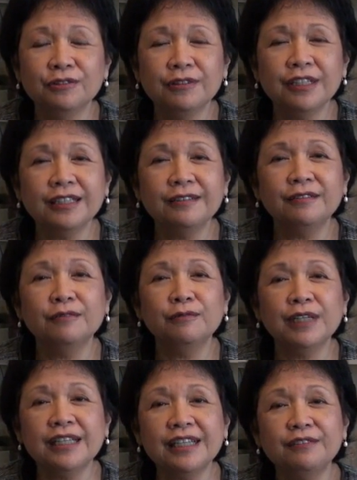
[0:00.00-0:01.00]
we
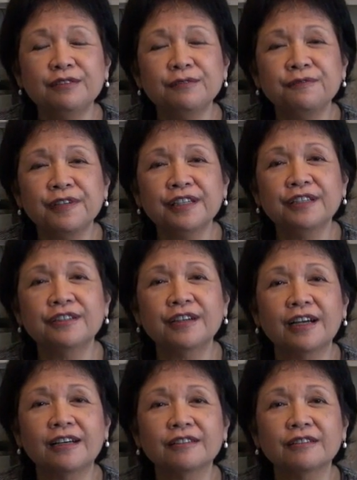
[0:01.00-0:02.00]
need to figure
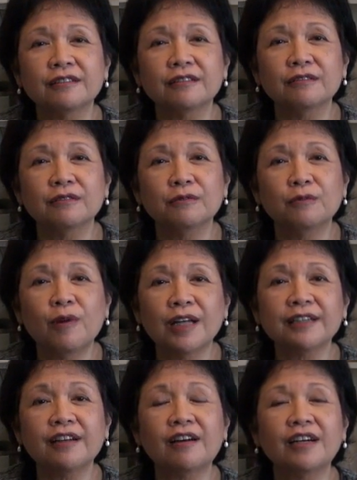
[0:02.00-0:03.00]
out what
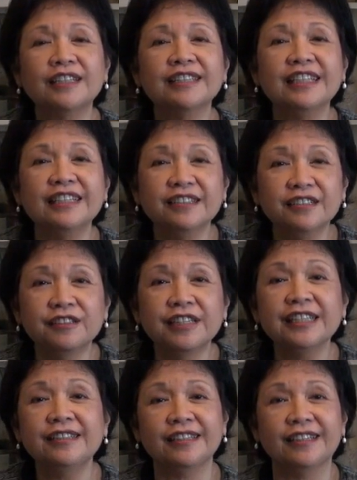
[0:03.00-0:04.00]
are the
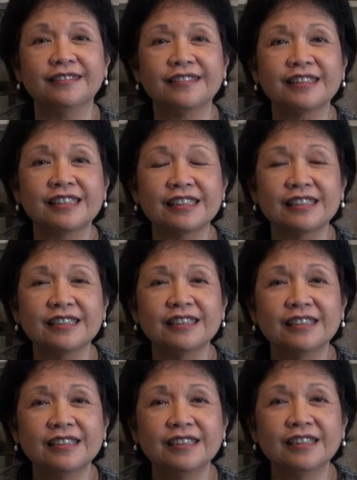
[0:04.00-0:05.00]
ingredients
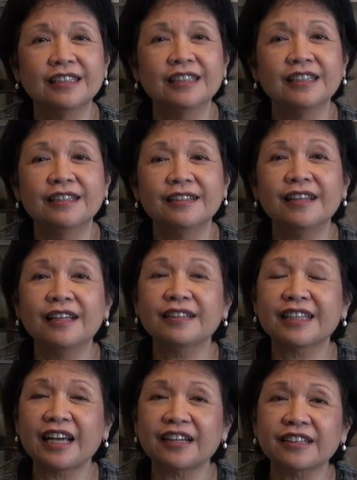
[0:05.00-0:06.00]
that
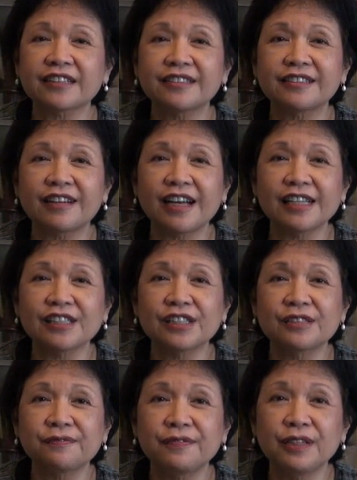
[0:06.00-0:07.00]

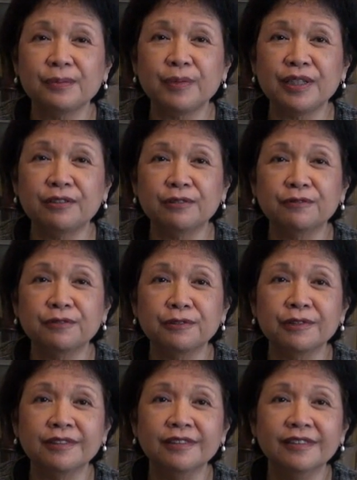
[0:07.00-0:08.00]
characterize Filipino
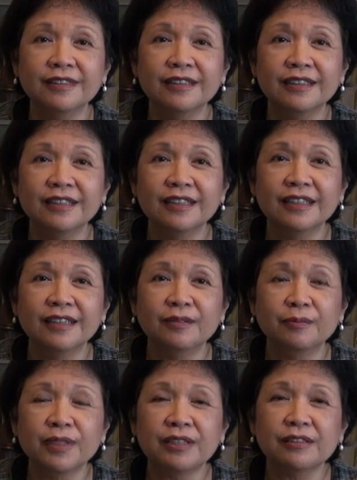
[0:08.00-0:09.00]
food.
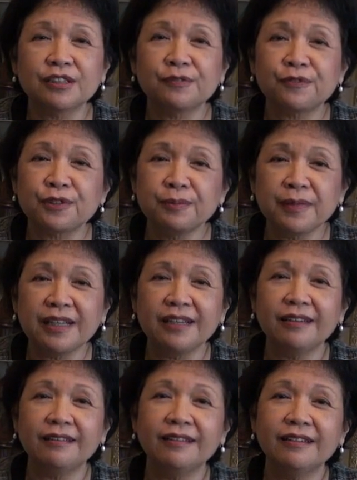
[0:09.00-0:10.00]
Because for me,